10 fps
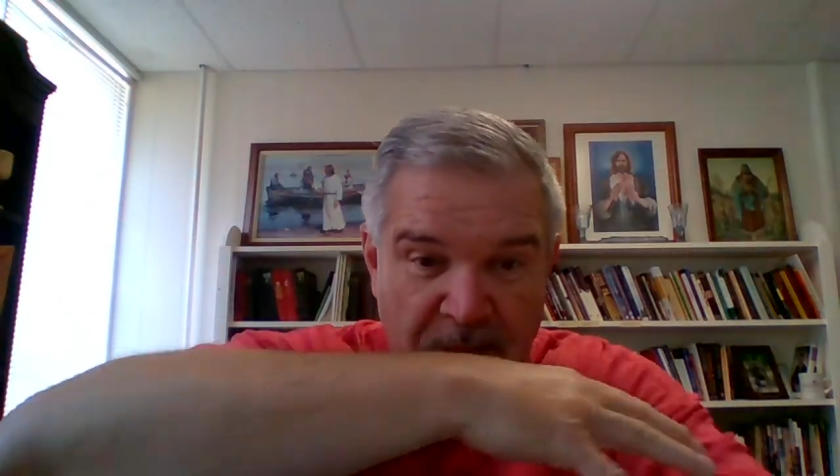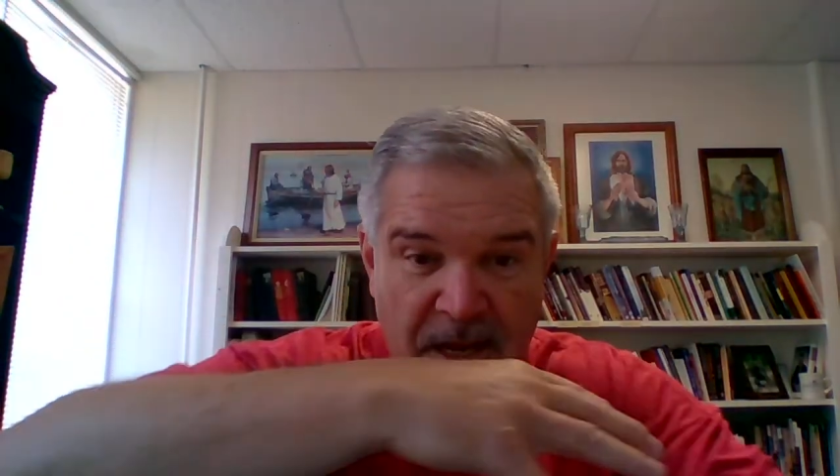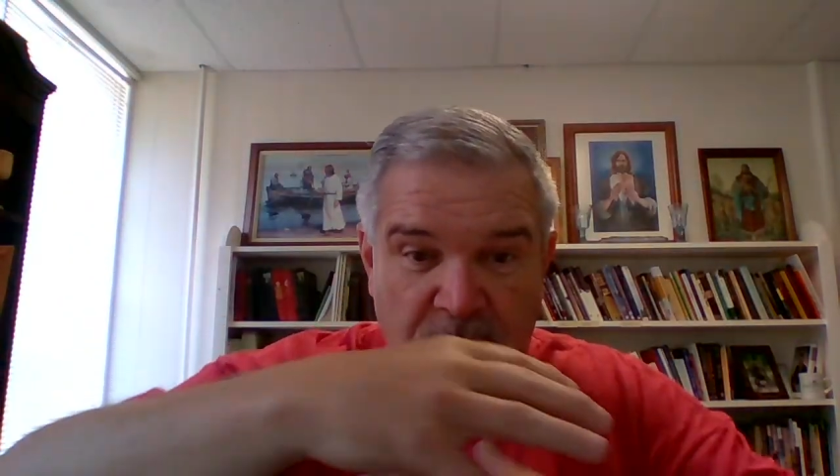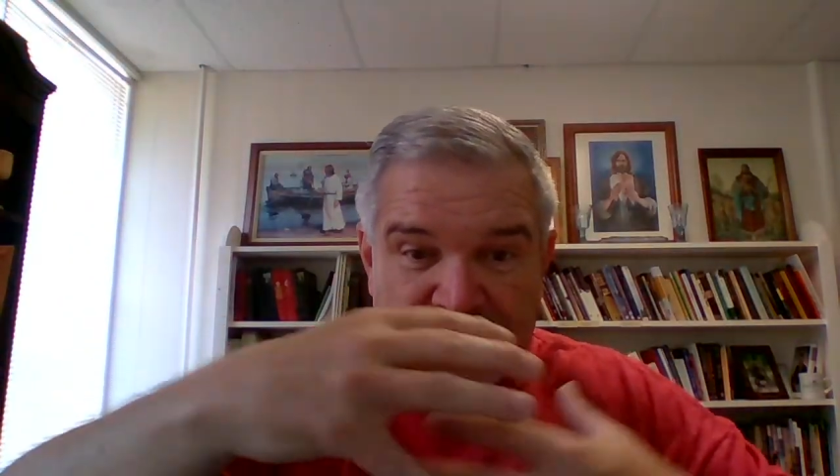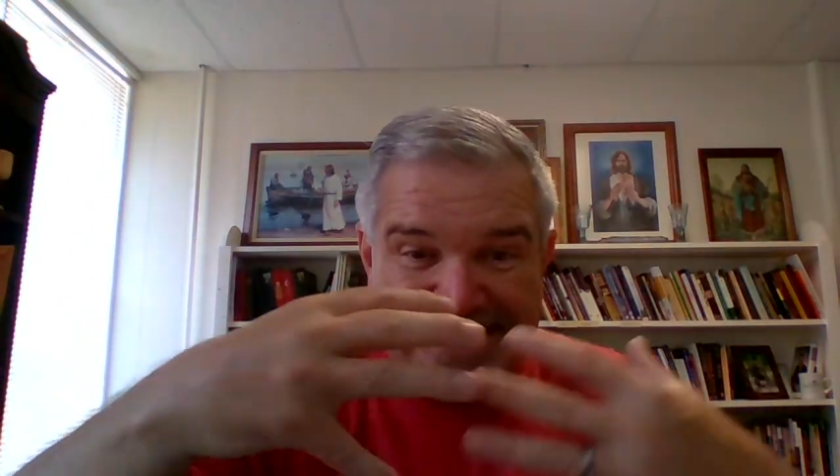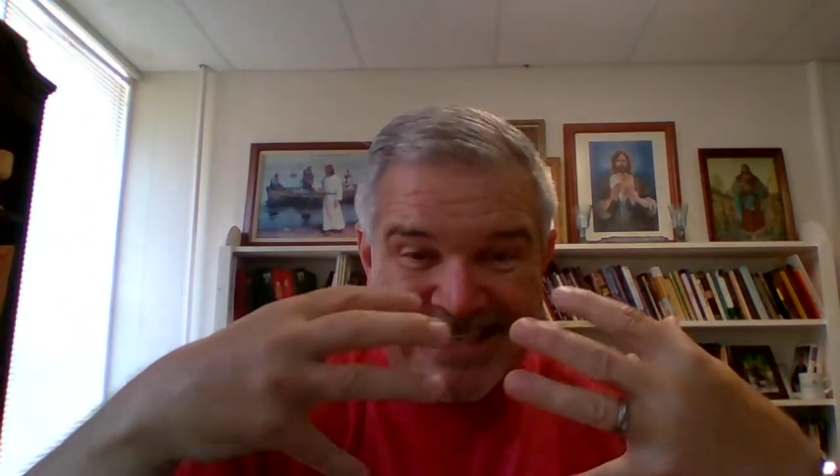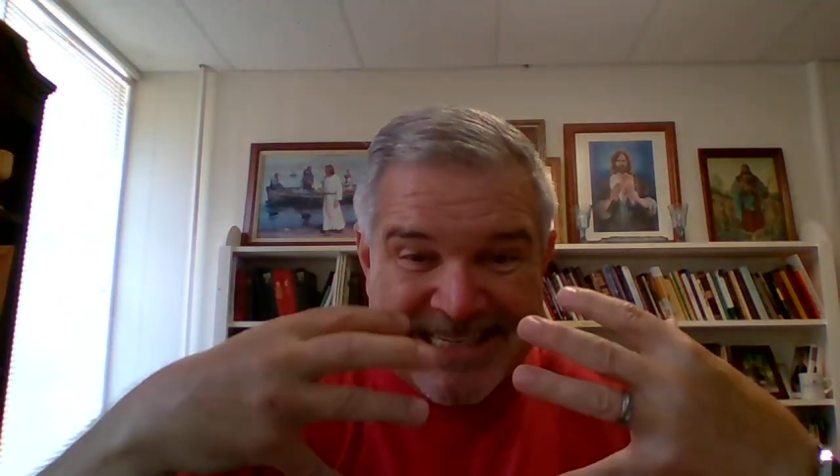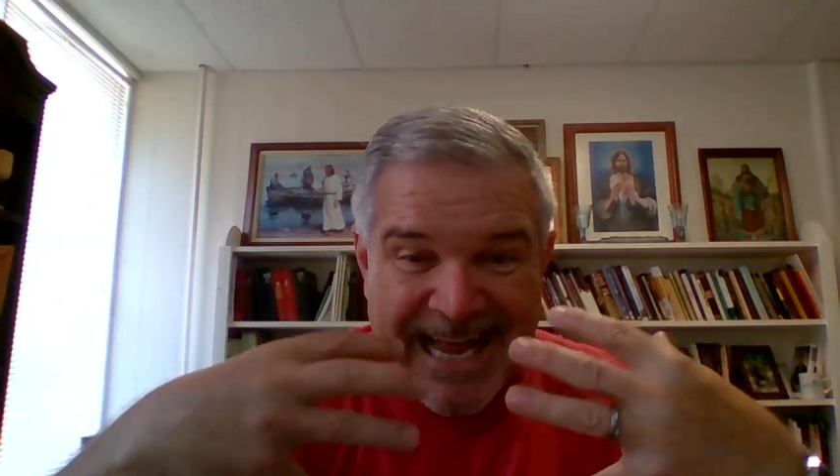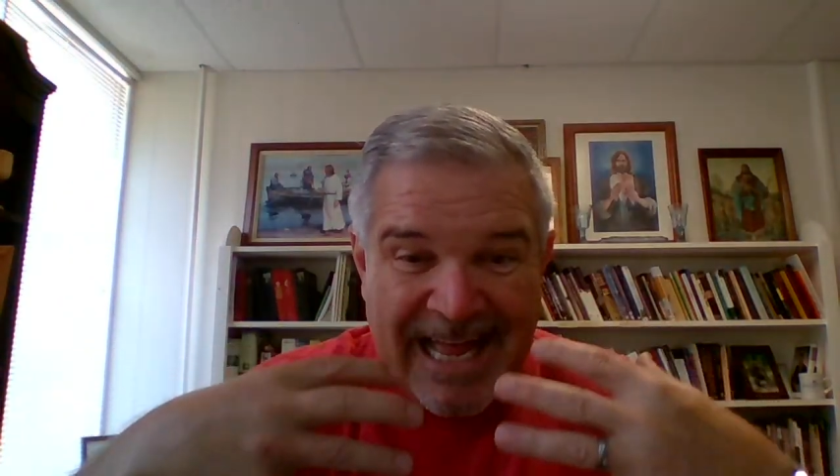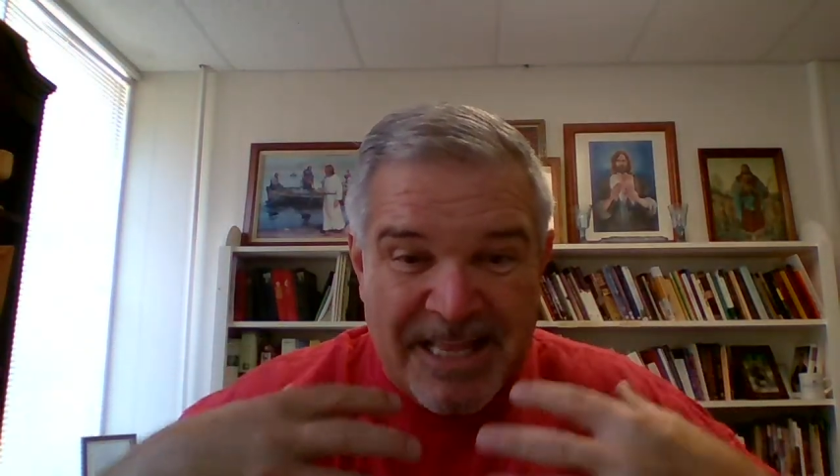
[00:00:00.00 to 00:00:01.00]
He goes
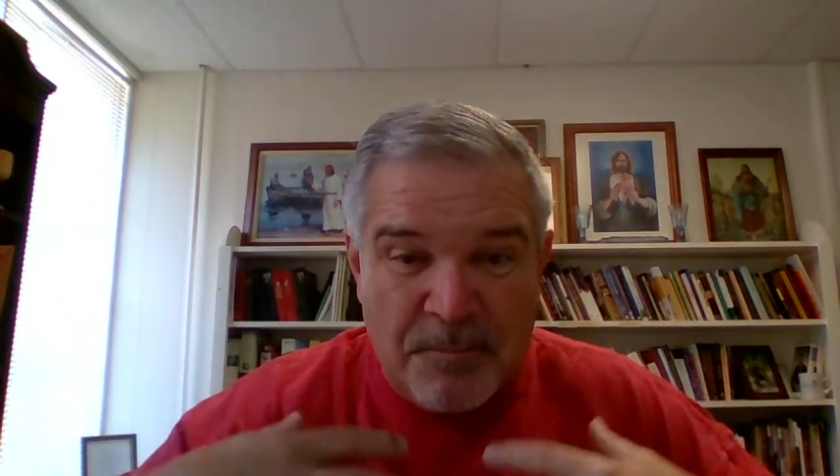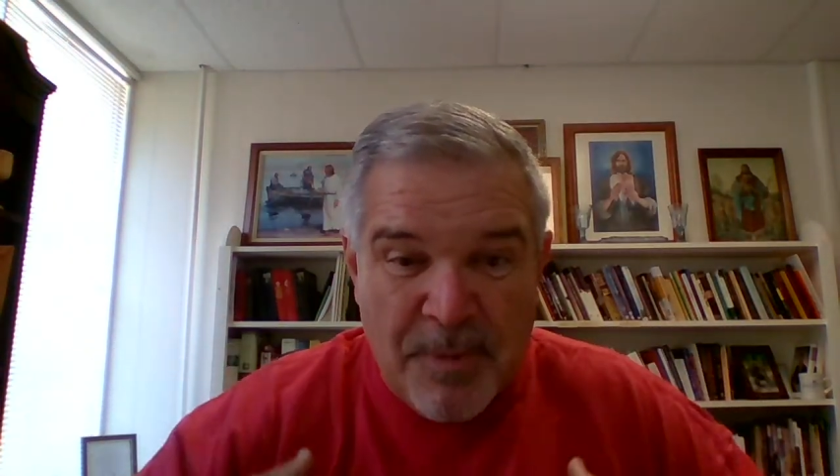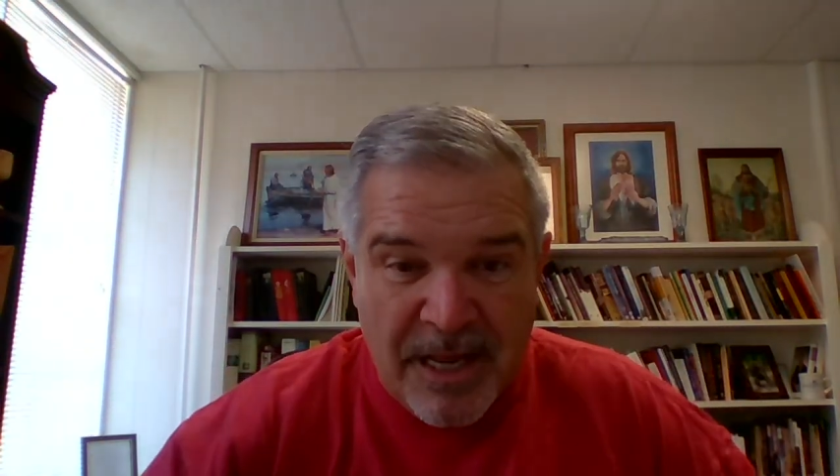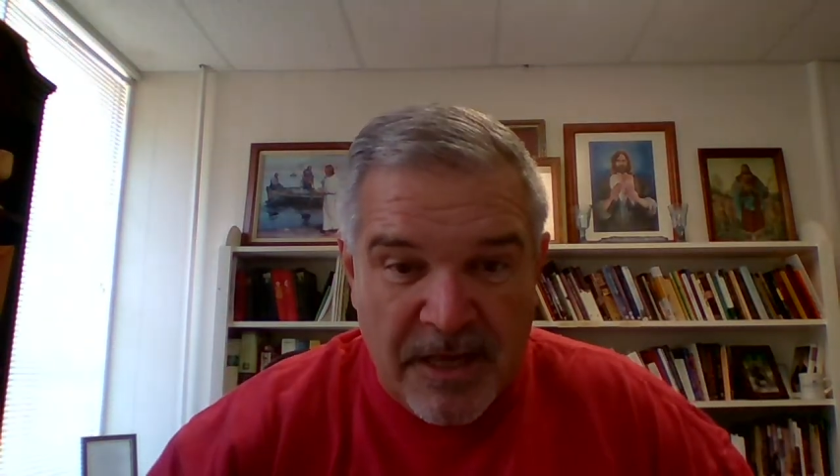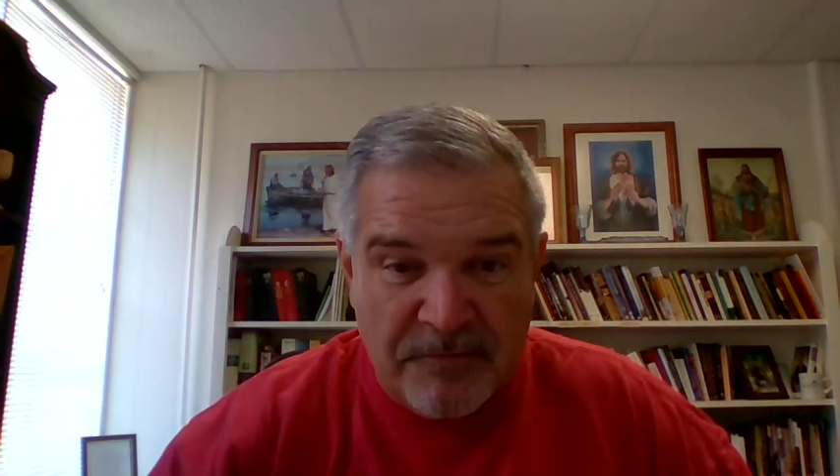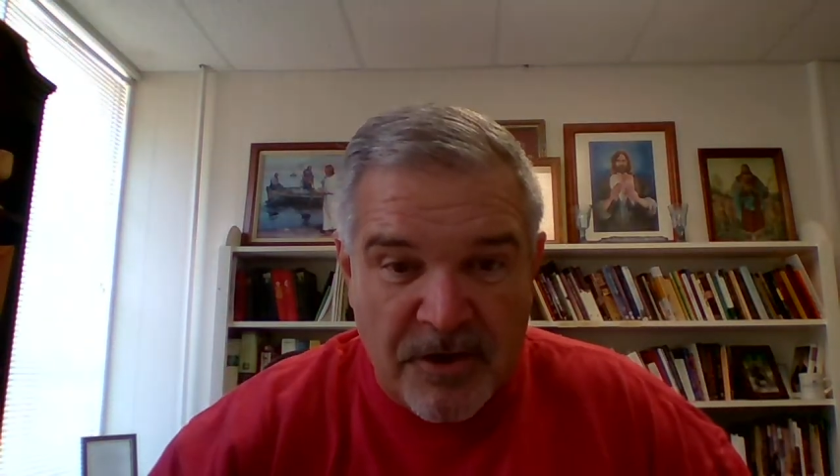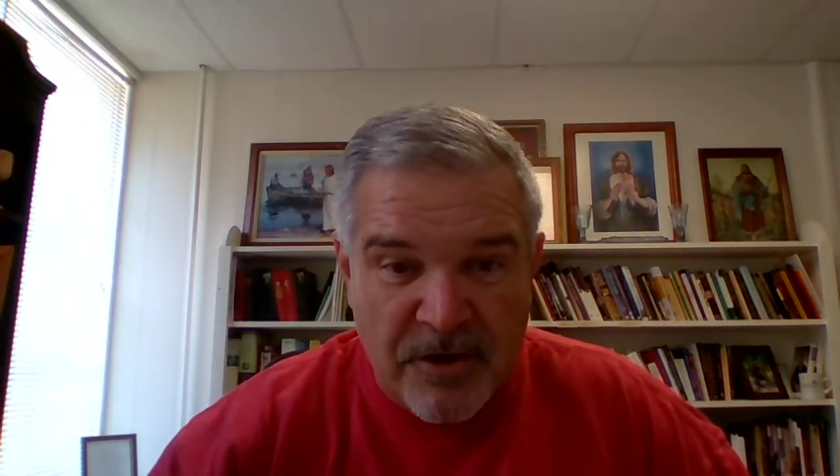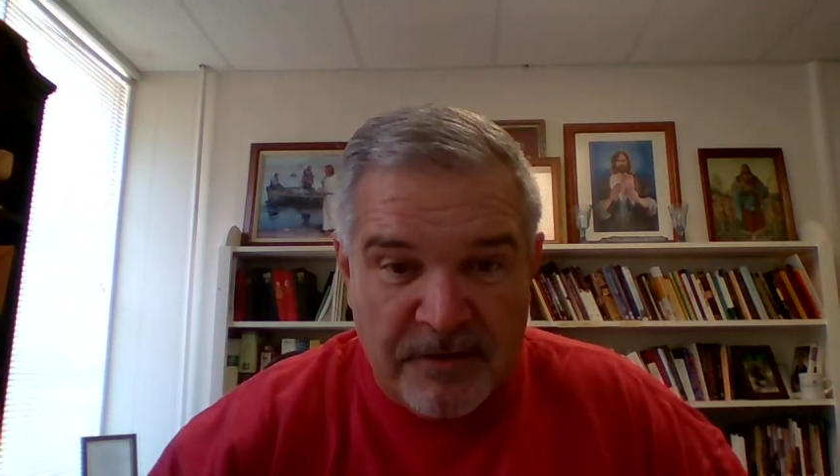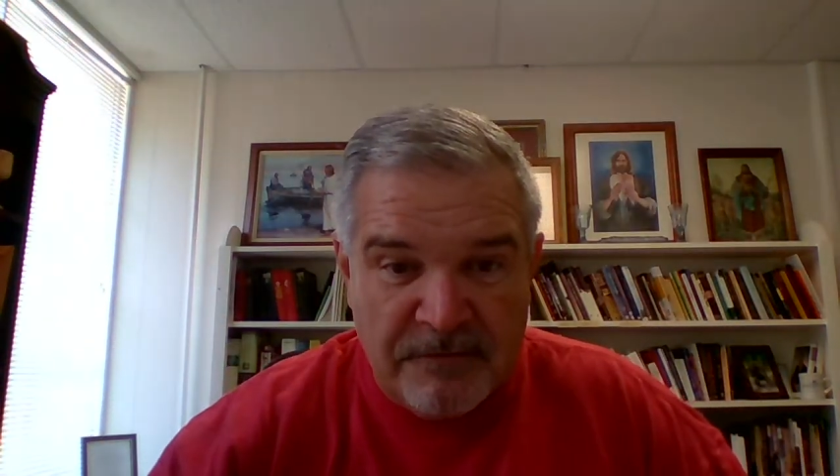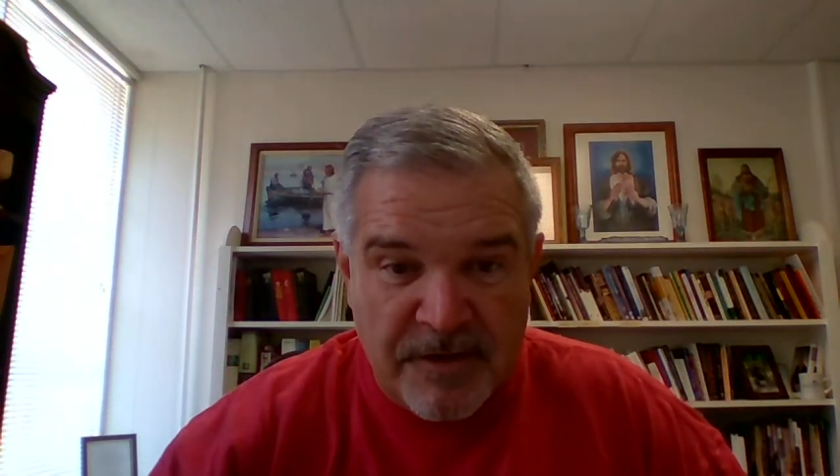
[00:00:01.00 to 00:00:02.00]
inside the belly of the
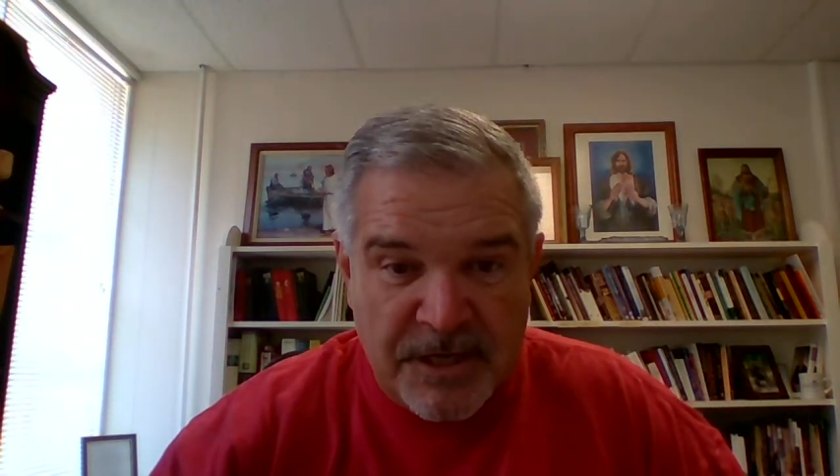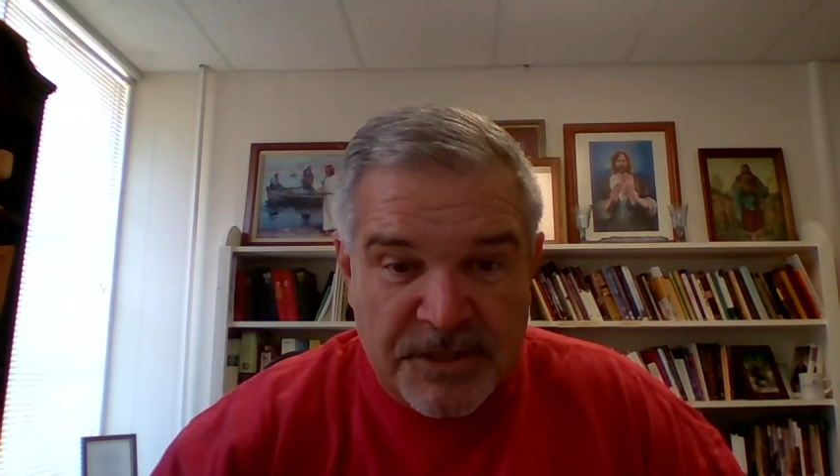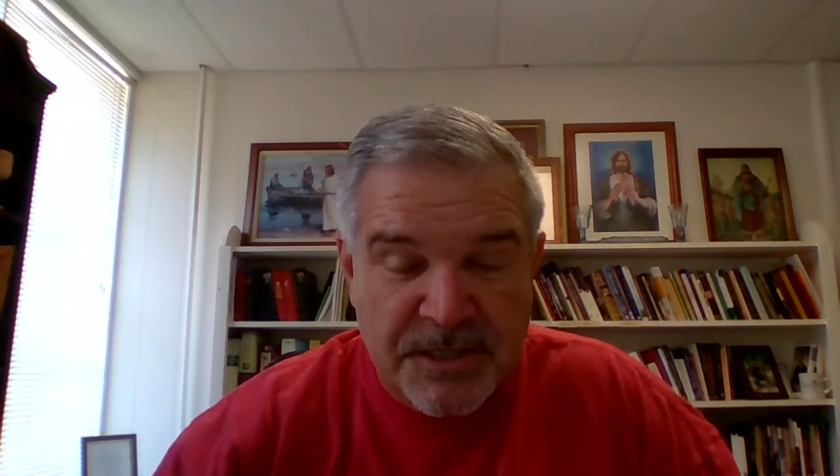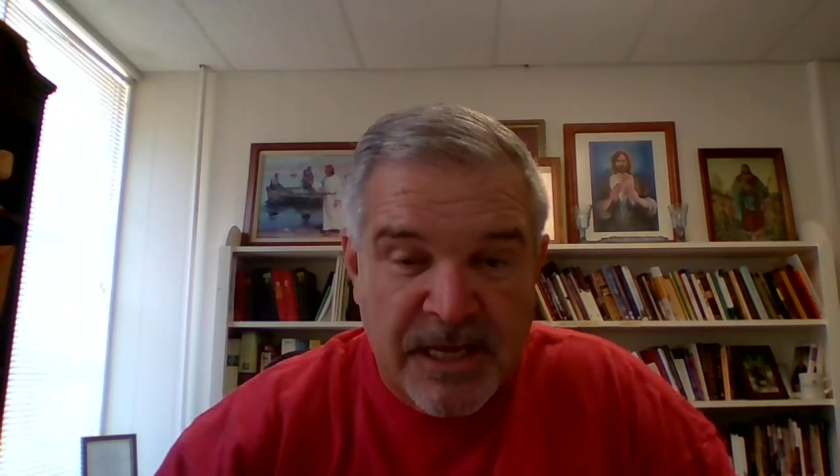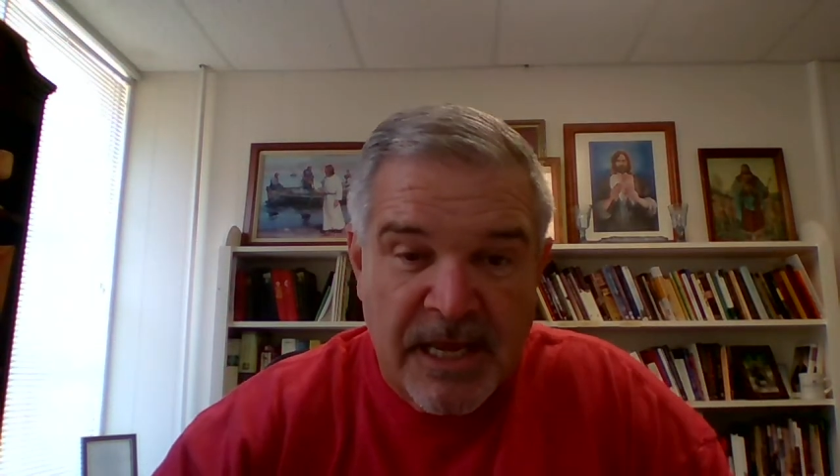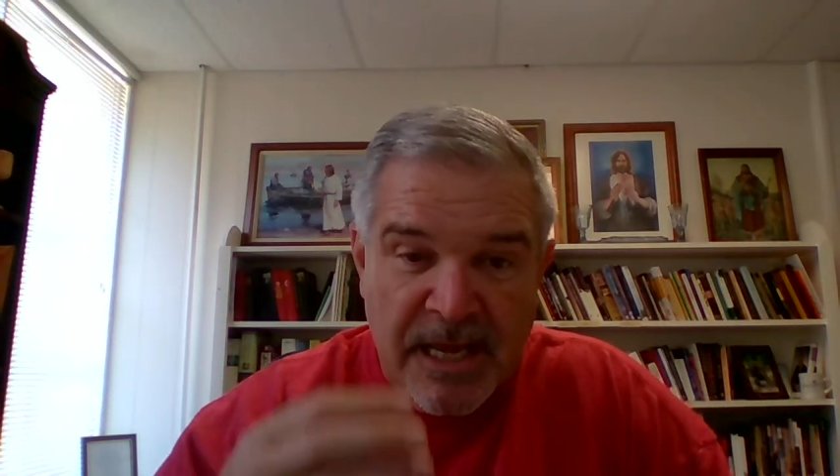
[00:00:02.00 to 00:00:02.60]
great fish.